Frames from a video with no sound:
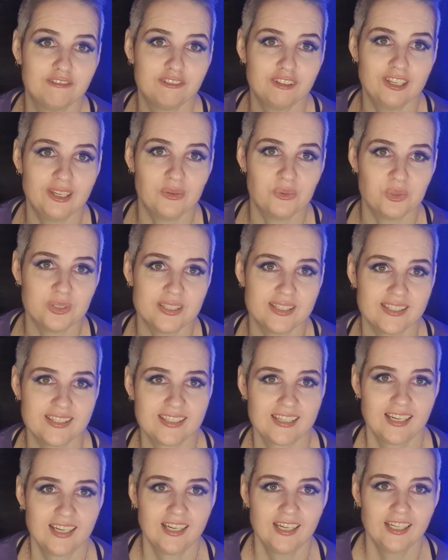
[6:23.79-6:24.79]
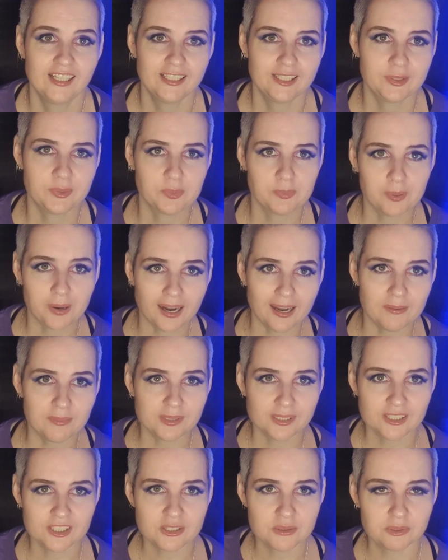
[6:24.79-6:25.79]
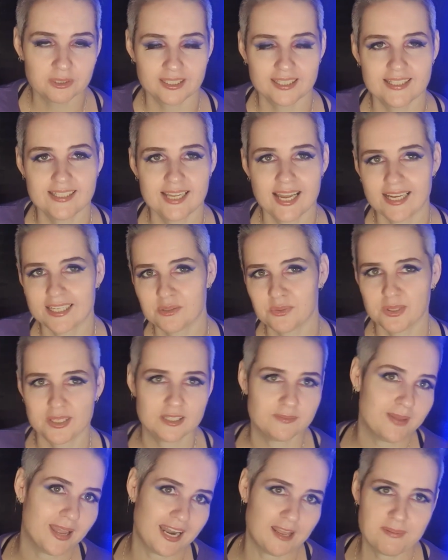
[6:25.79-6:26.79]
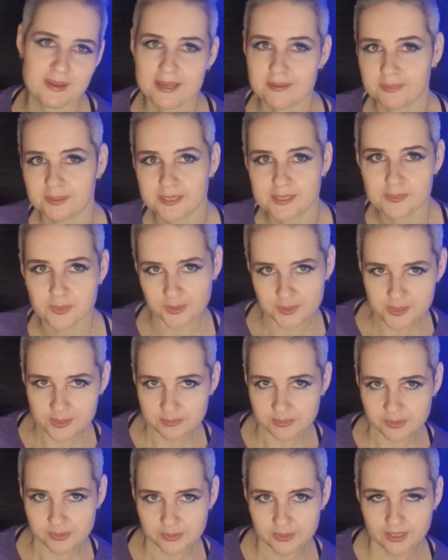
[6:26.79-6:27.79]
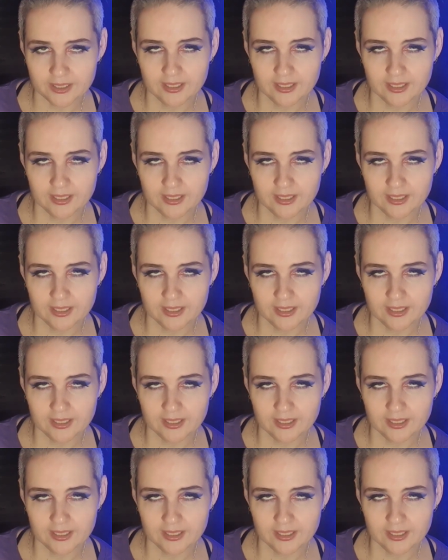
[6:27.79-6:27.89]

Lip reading: It was, you were bi because you wanted sex with as many people as possible.